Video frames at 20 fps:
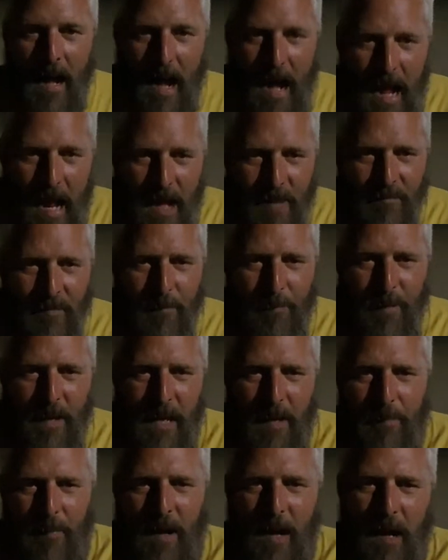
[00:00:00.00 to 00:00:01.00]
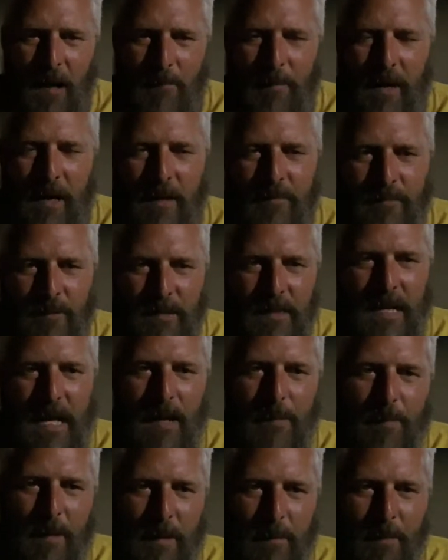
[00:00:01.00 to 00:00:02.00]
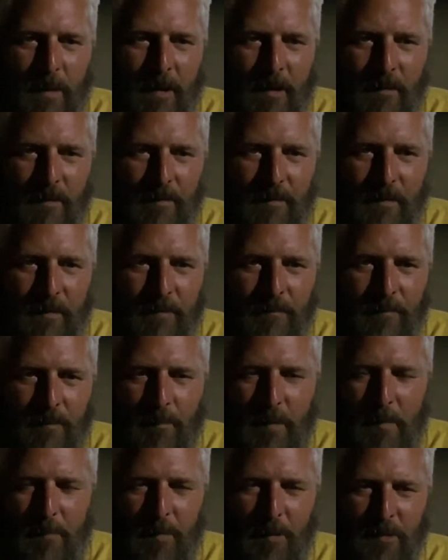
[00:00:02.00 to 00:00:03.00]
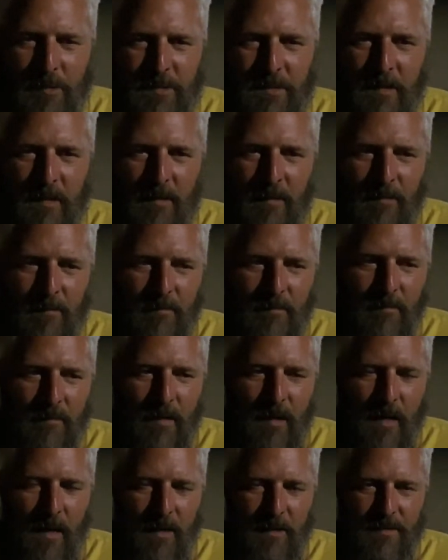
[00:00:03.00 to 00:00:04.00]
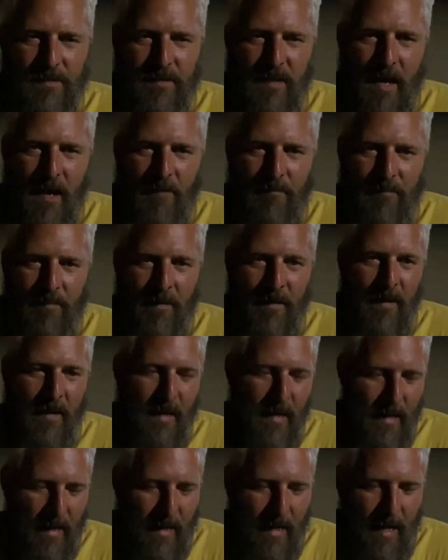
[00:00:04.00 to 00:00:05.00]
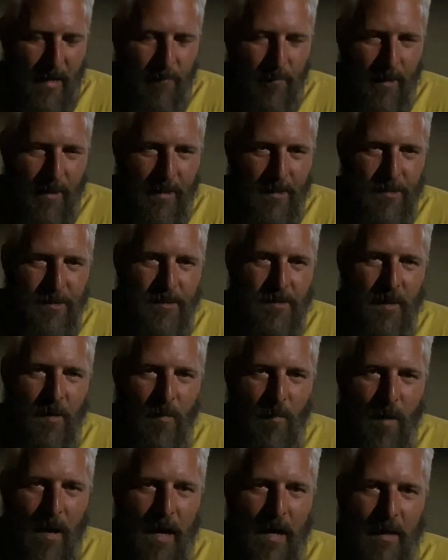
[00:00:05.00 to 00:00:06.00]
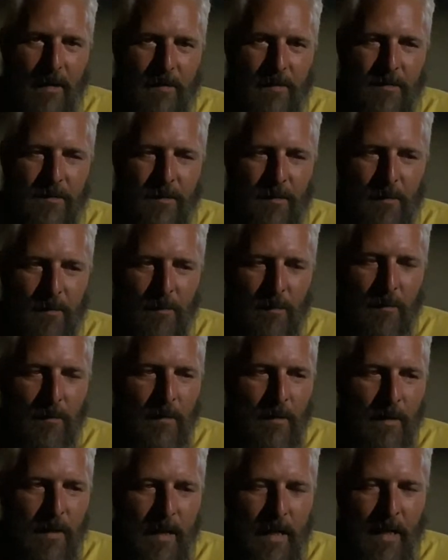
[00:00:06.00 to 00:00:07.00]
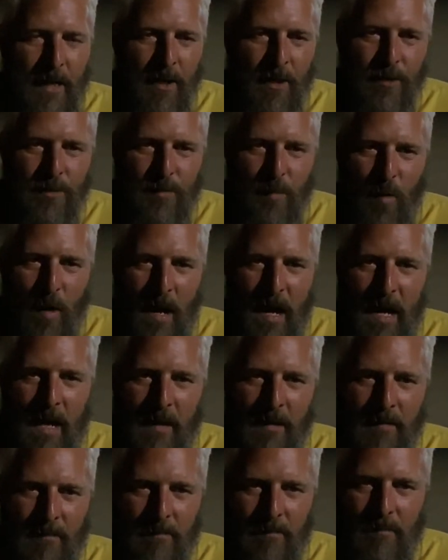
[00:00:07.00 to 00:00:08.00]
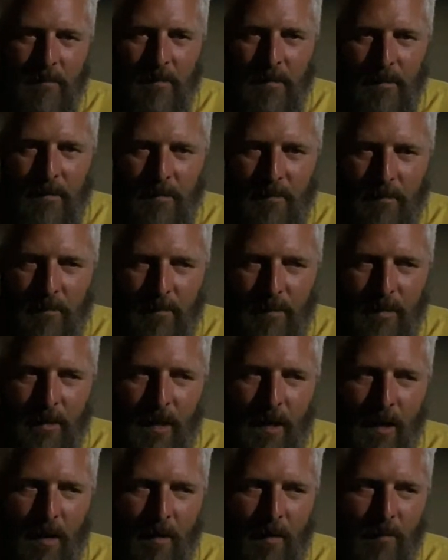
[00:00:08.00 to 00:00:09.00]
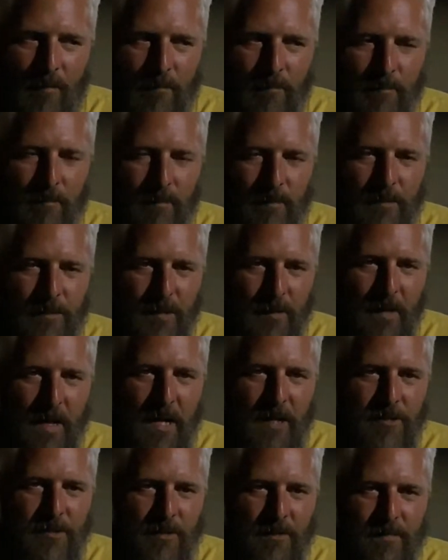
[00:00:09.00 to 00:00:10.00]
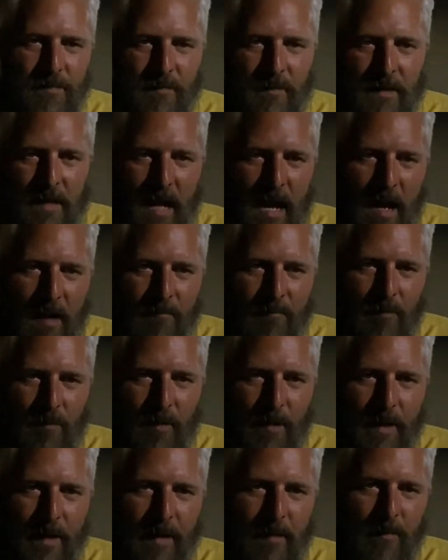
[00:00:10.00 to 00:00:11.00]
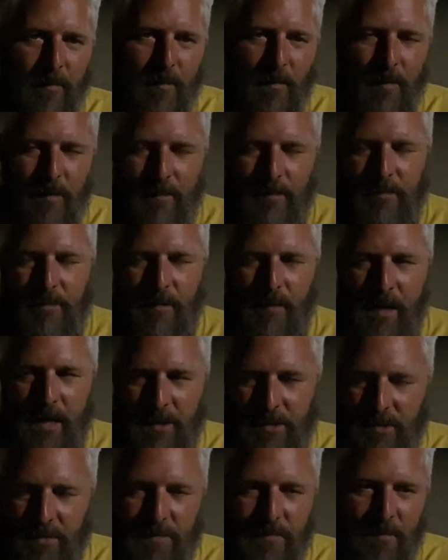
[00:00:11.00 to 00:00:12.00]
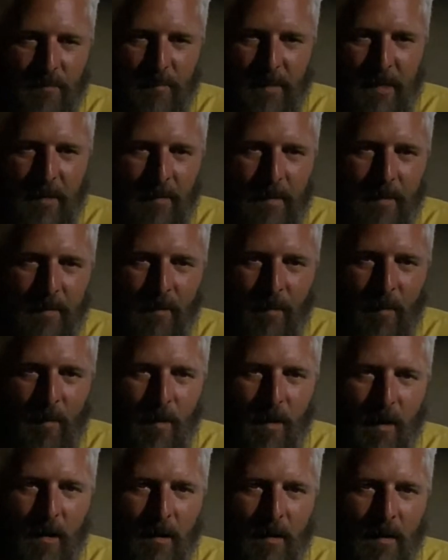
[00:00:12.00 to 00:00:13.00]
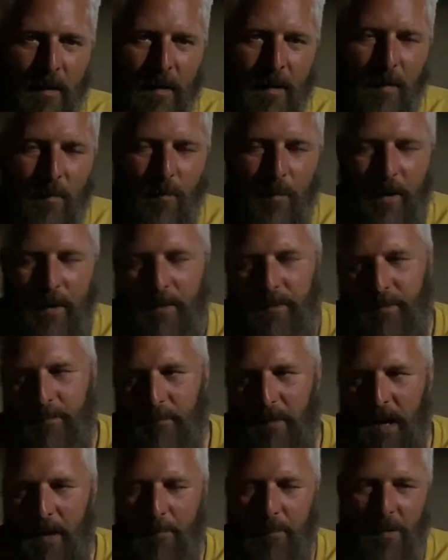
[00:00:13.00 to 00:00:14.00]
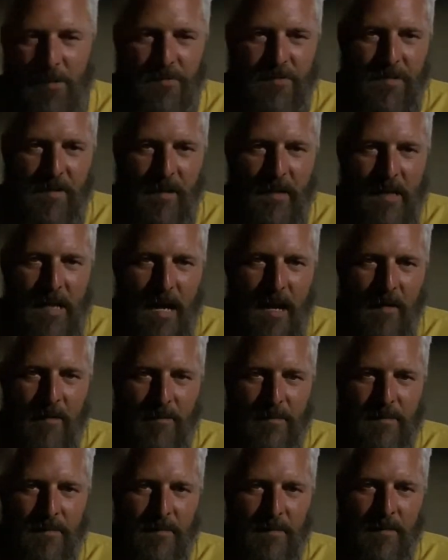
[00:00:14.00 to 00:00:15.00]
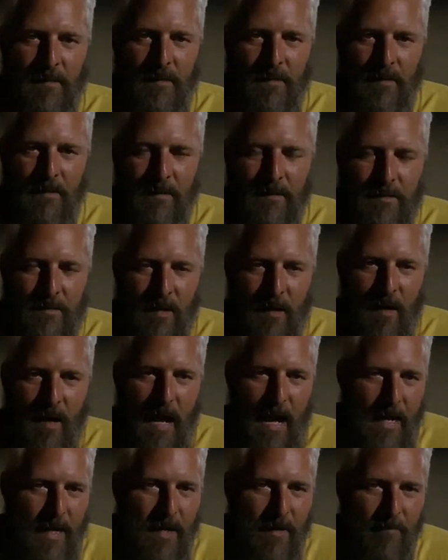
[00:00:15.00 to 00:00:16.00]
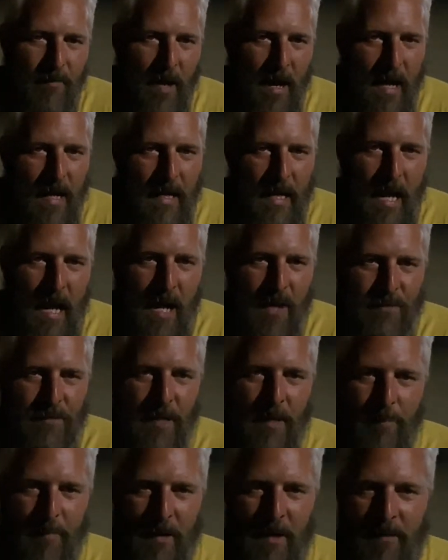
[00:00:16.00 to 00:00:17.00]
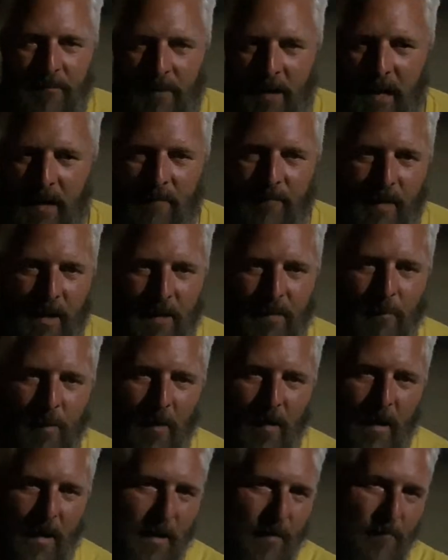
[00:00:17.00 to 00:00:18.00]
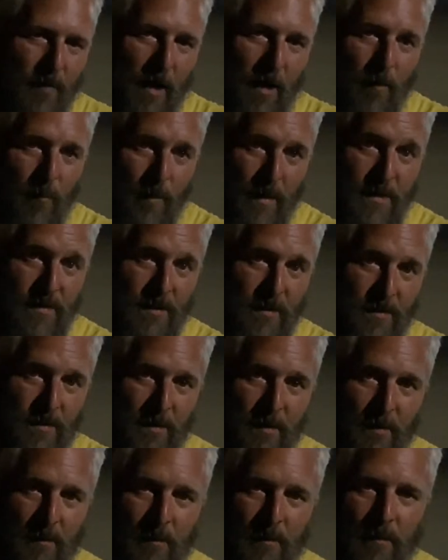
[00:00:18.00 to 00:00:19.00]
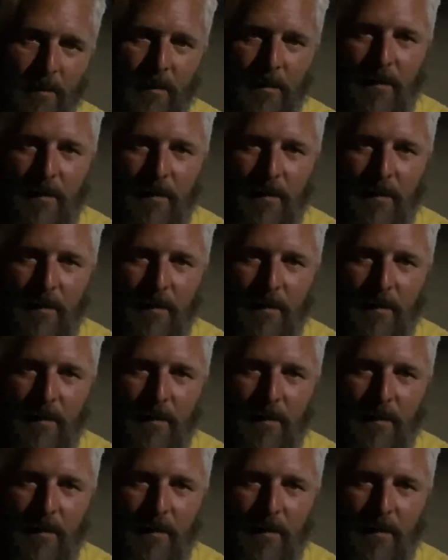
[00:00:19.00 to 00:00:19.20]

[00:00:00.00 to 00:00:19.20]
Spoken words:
I have a PayPal, but I've only got a PayPal for my personal stuff, and I really just don't want to intertwine, you know, donations for the convoy or donations for me, either or, with my personal accounts. So I never had a Cash App, I never had a Venmo, I never had a reason to.